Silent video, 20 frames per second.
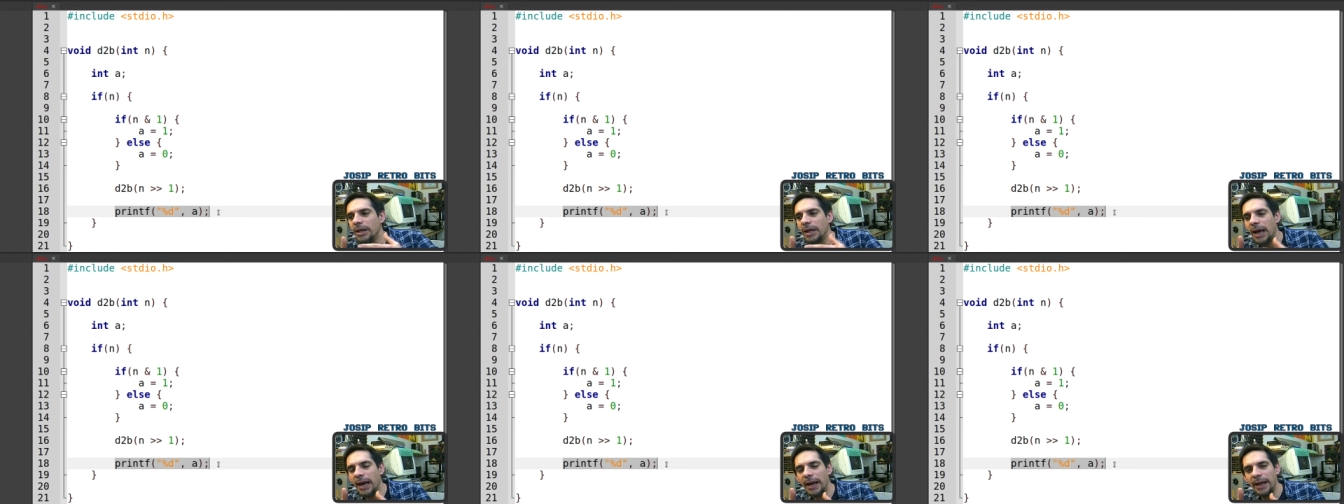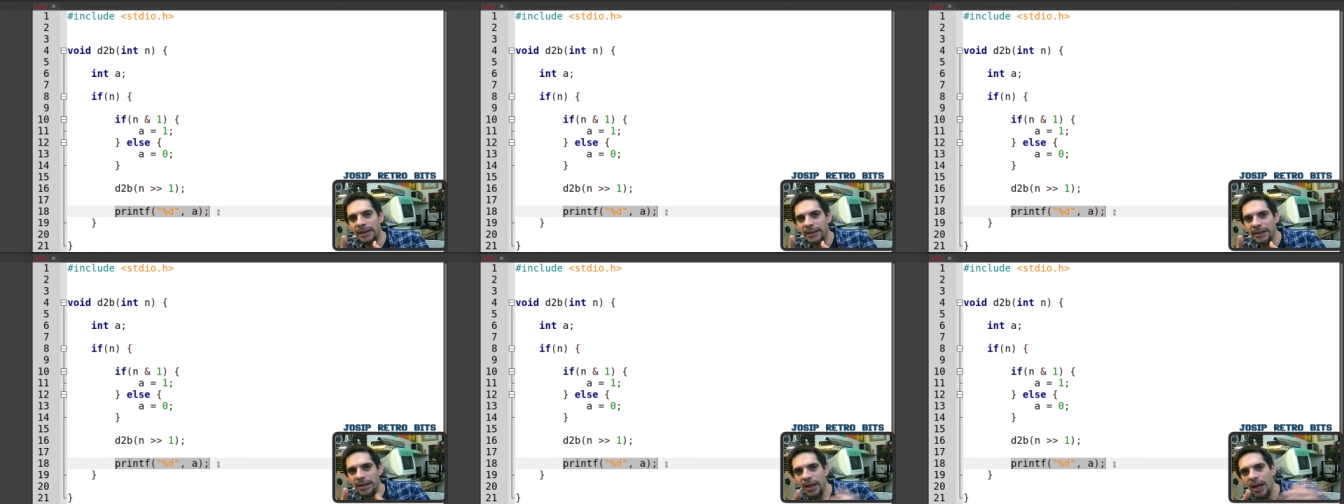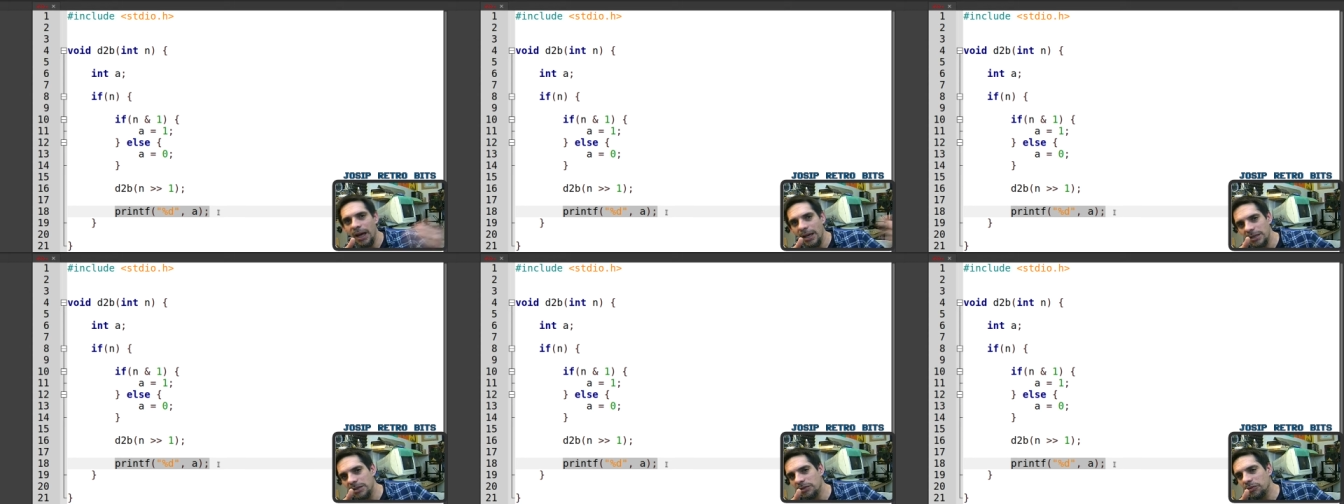and the
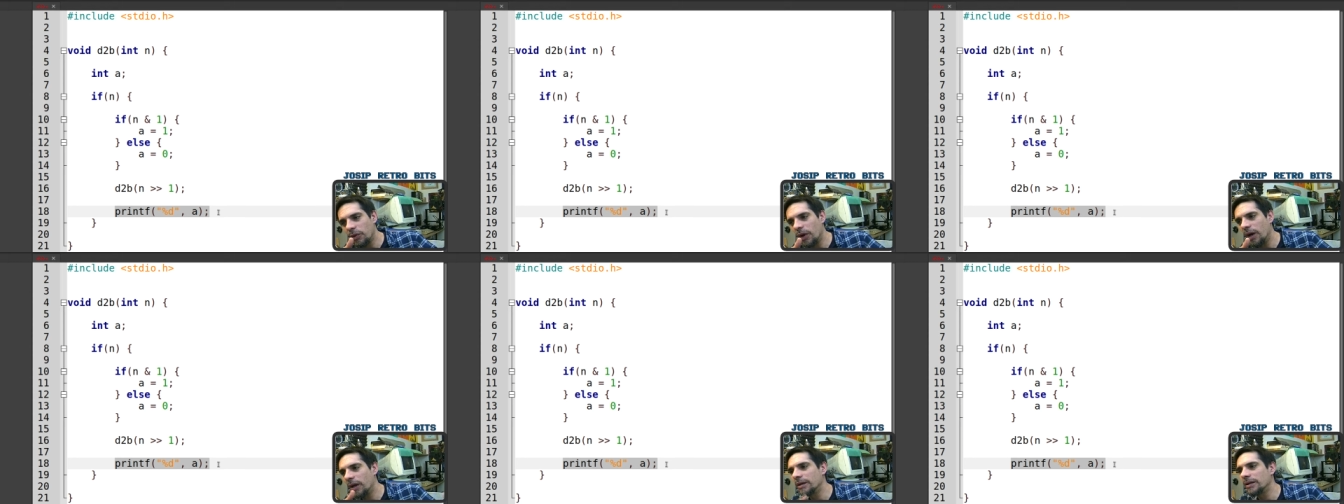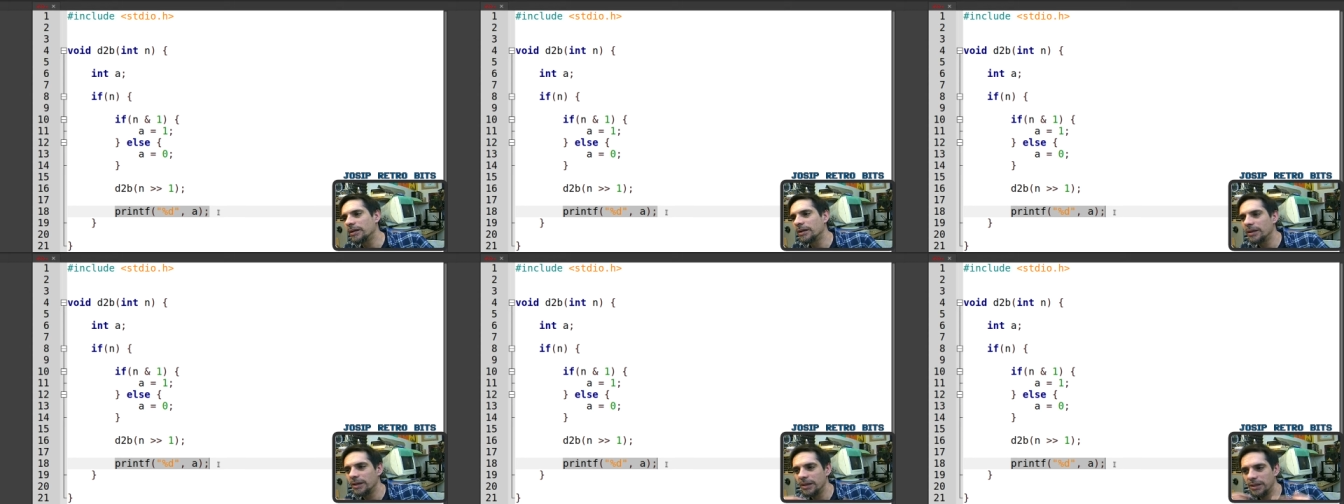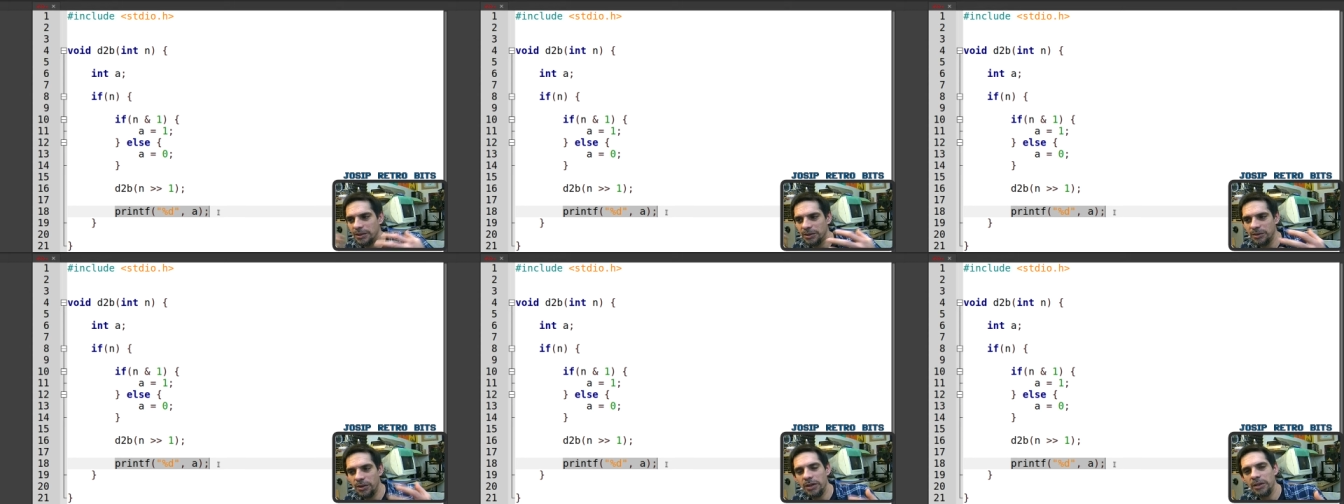last one
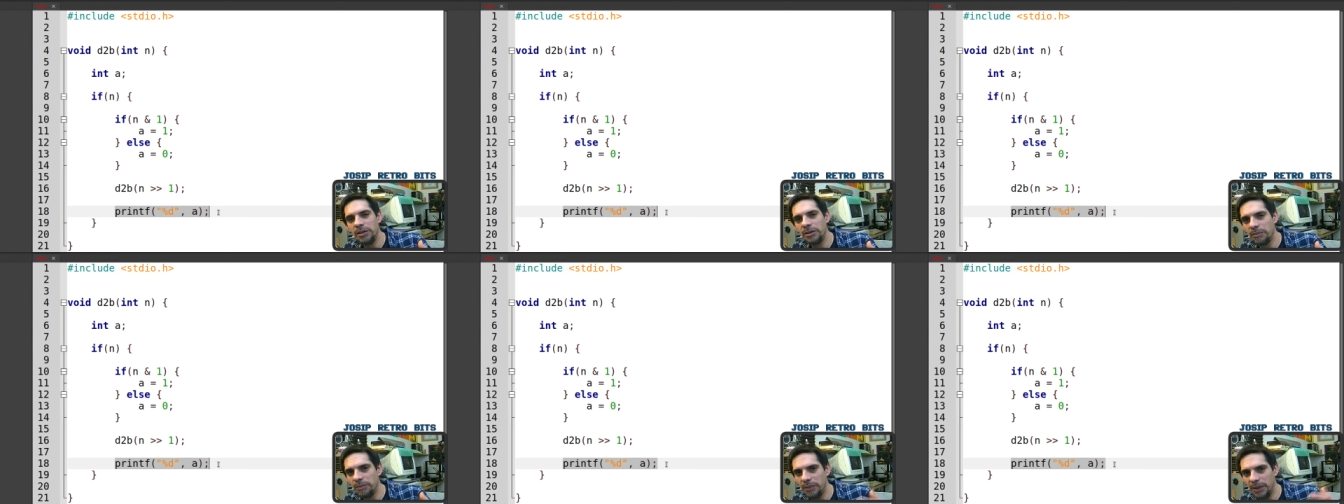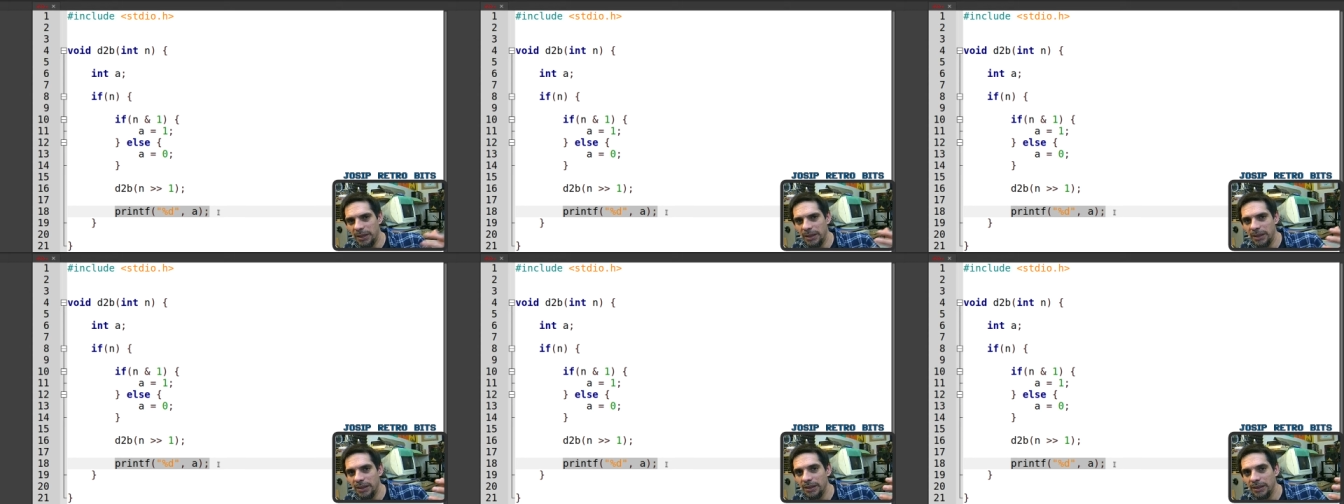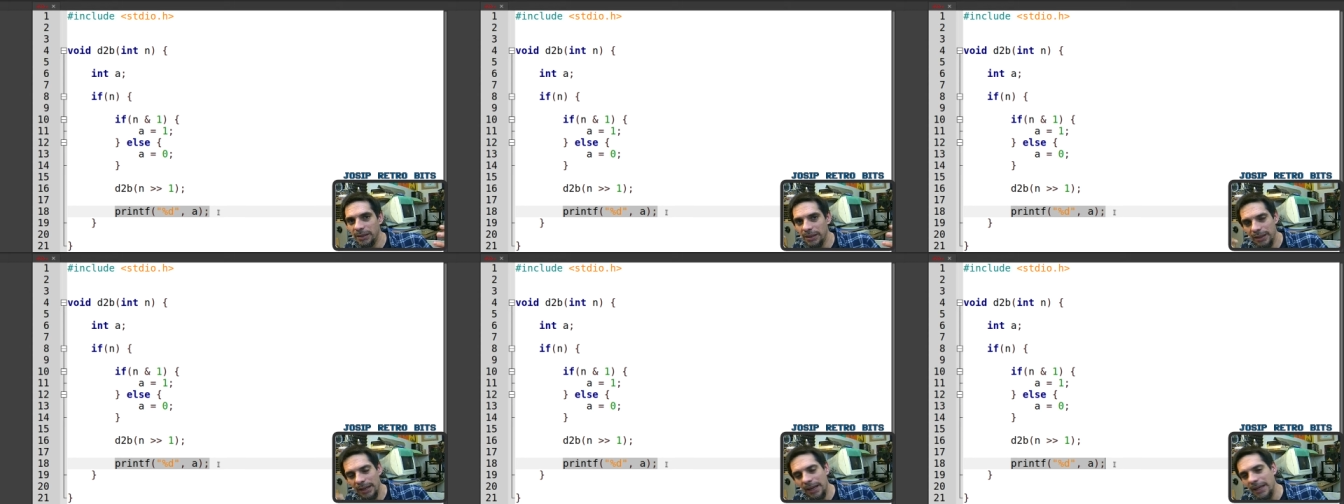is going to be
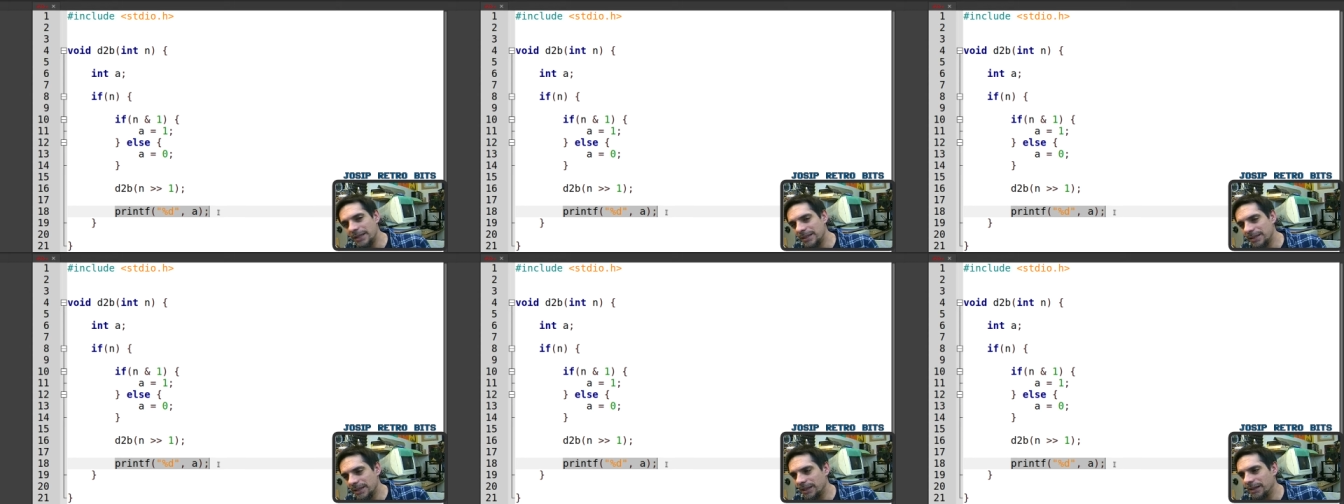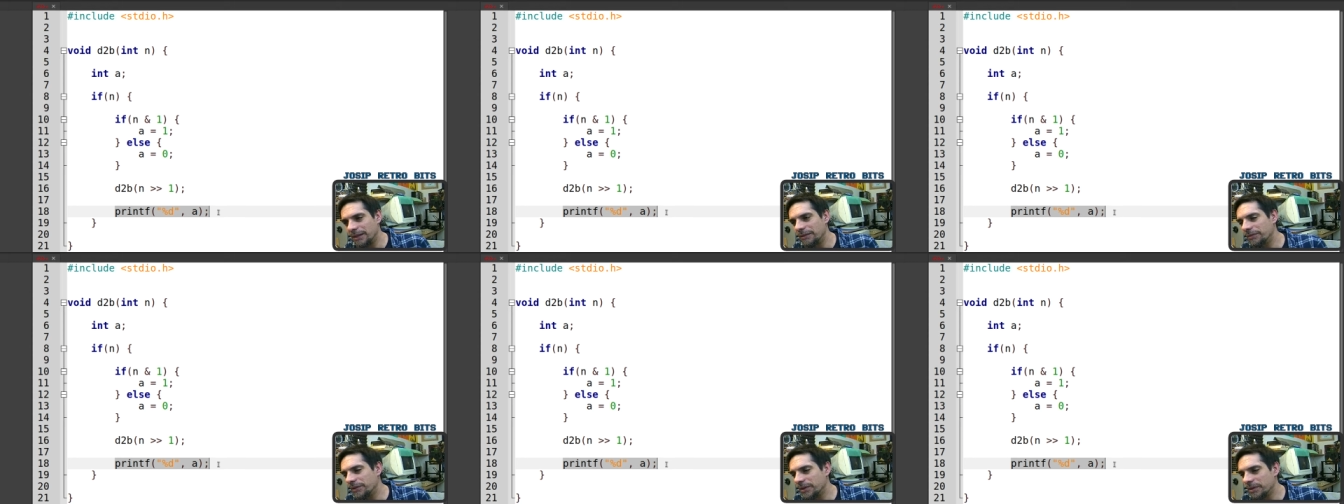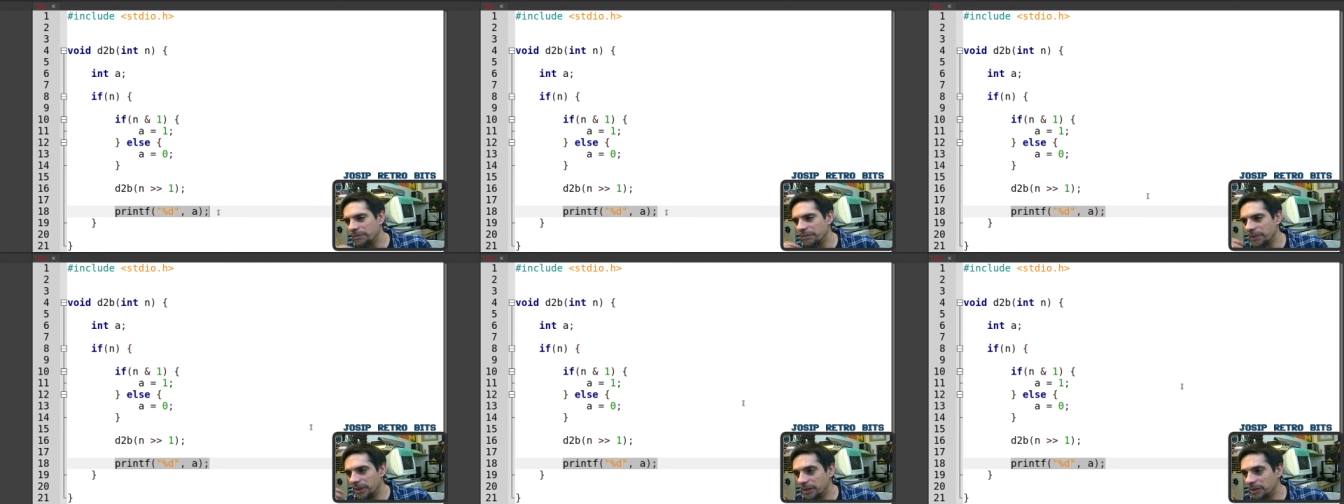the less
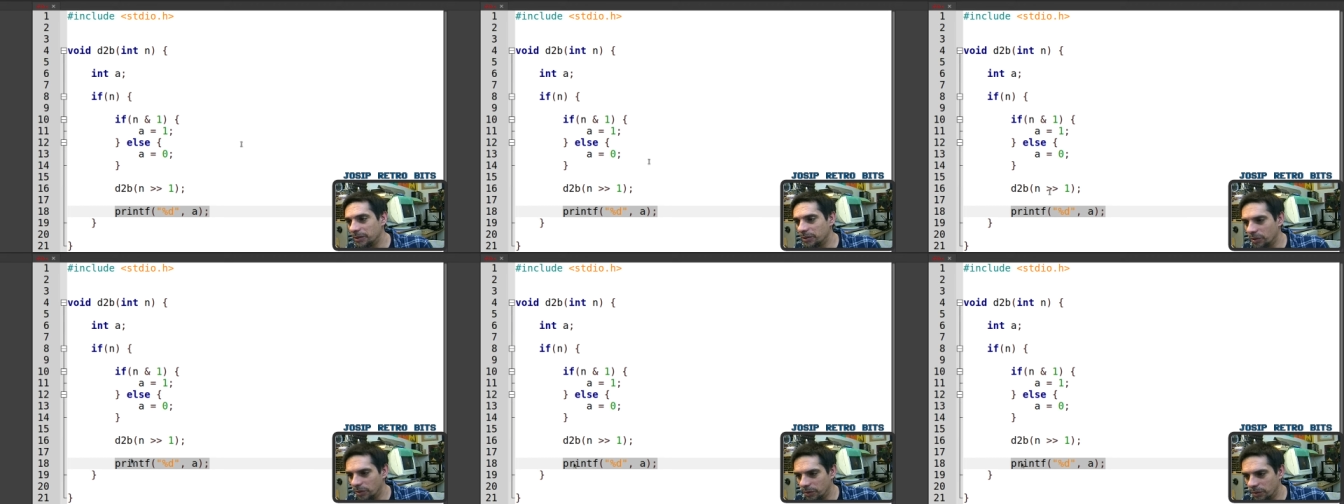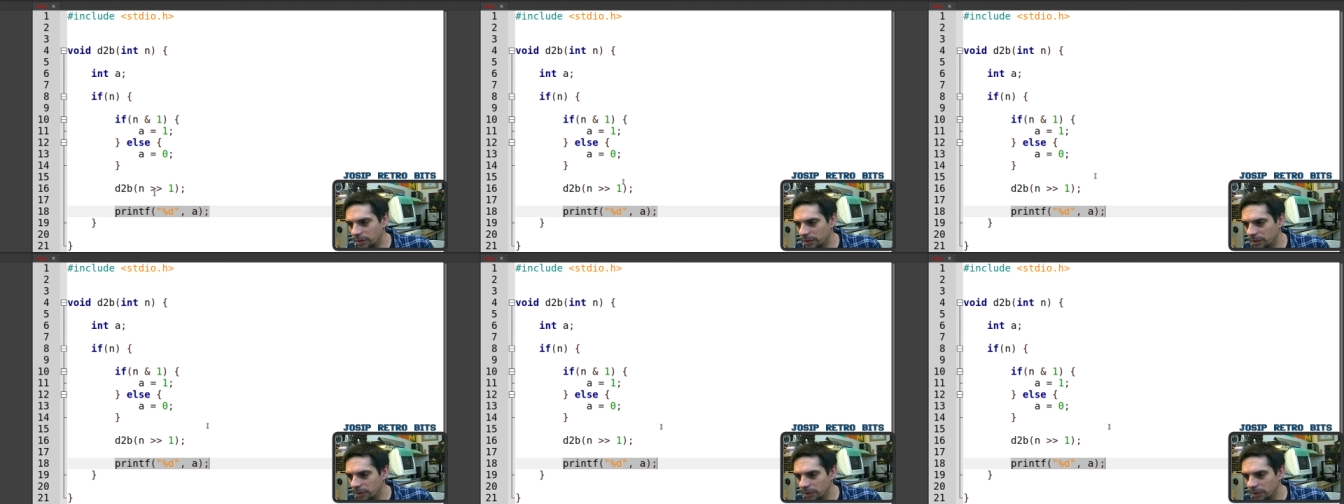significant bit or